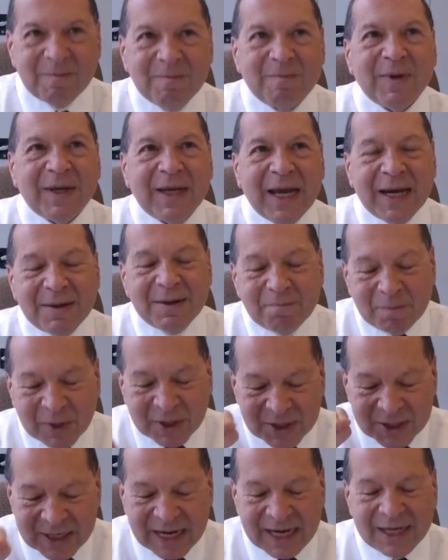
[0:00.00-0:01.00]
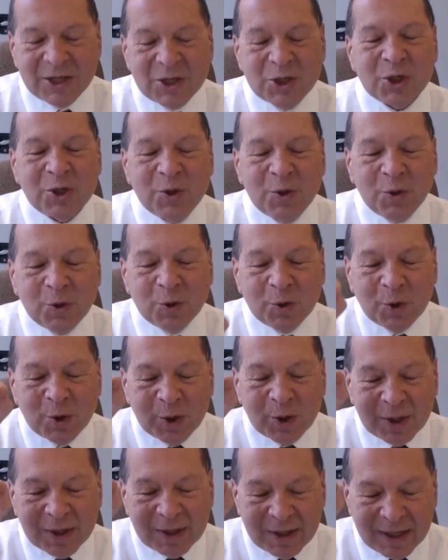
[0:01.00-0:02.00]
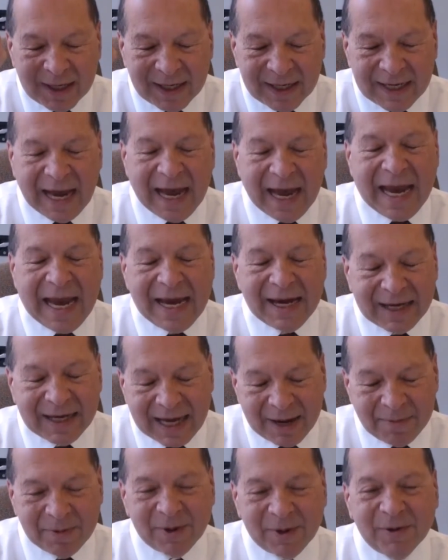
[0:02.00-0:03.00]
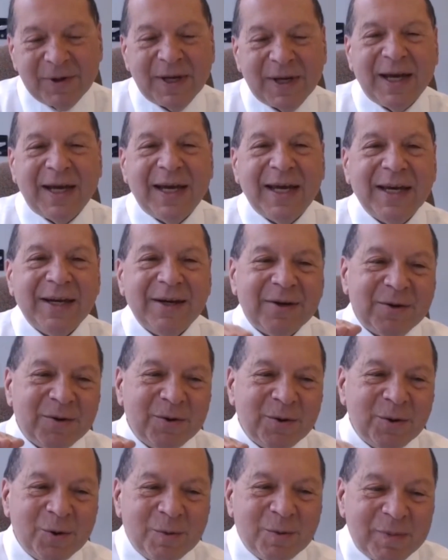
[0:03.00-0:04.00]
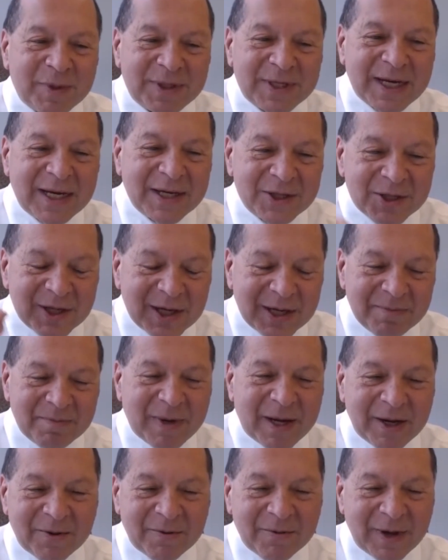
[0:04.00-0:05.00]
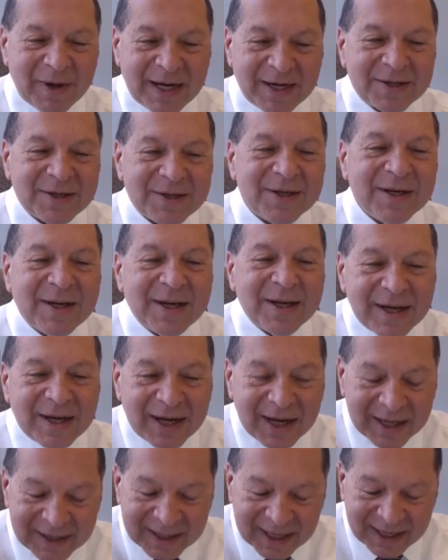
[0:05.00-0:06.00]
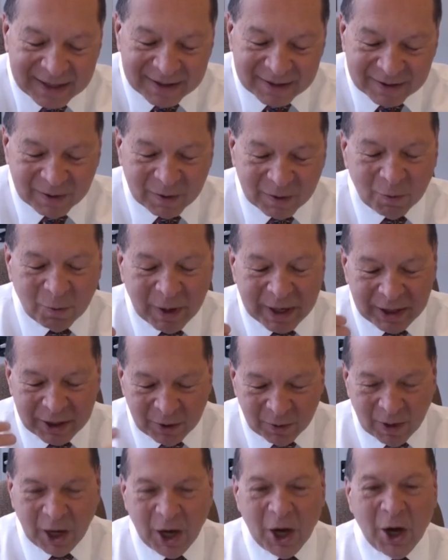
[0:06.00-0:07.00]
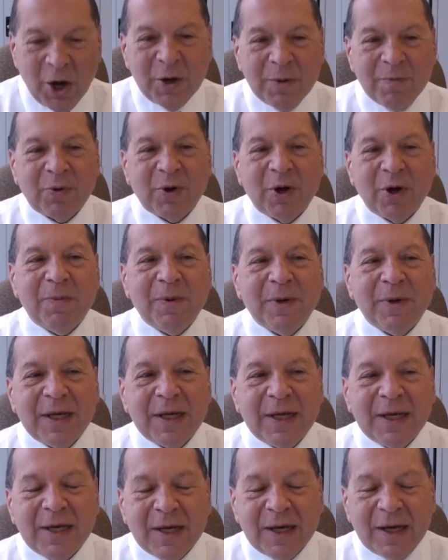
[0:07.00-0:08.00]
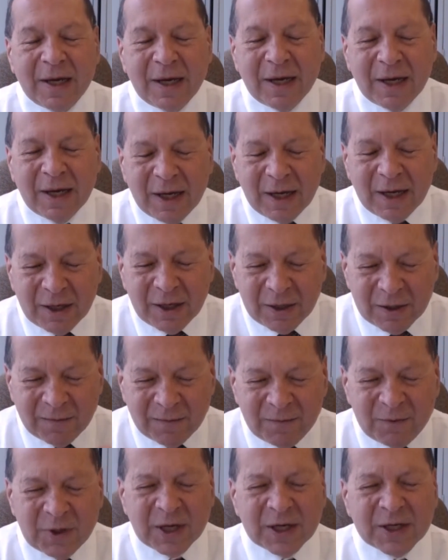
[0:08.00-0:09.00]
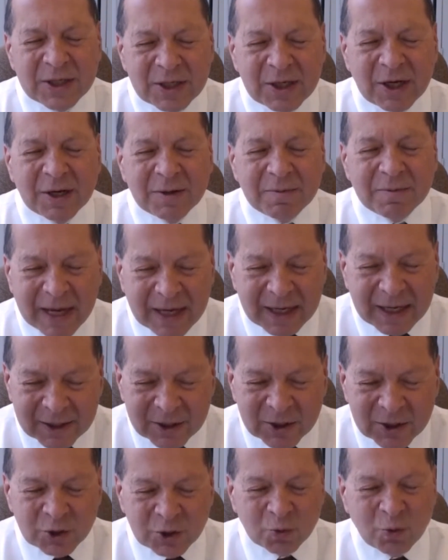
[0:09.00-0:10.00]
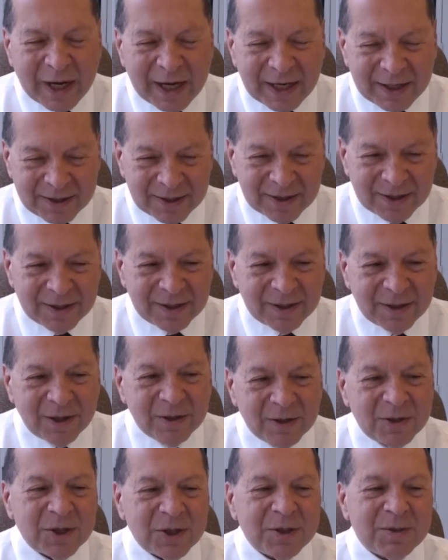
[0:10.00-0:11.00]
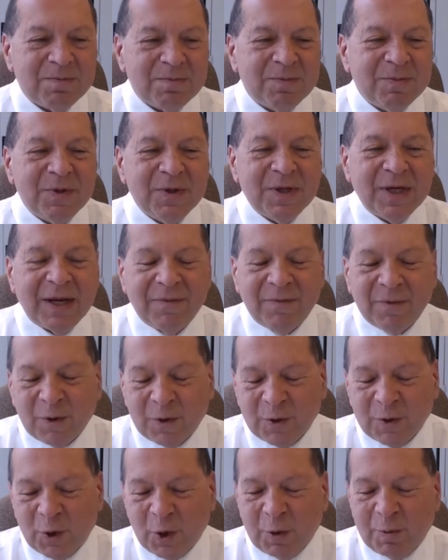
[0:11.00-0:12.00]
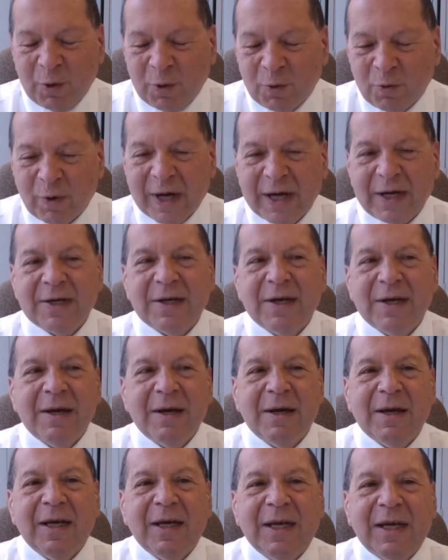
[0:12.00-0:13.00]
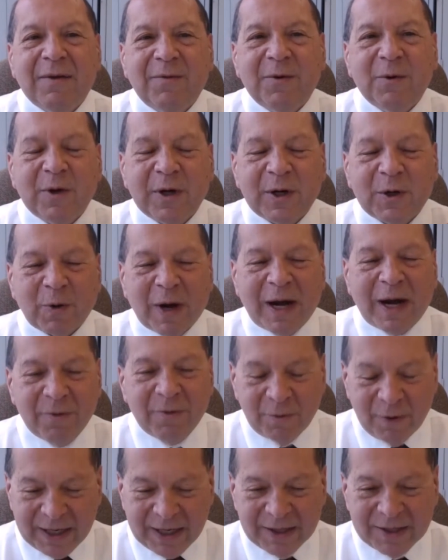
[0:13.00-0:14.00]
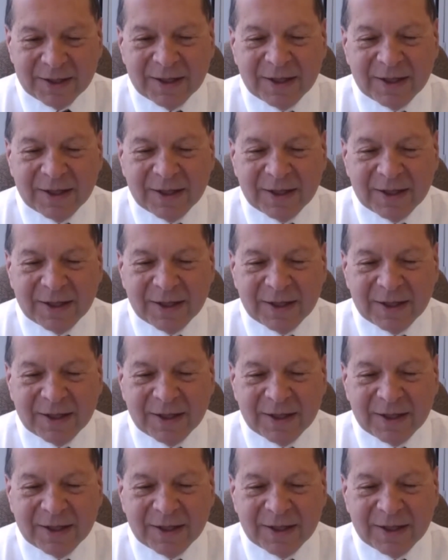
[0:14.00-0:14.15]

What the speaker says: get potential gain, capital gain, or potentially better rent. And then when you own a property, you've just got to make it sweat, not just give you a normal rent, give you a great rent.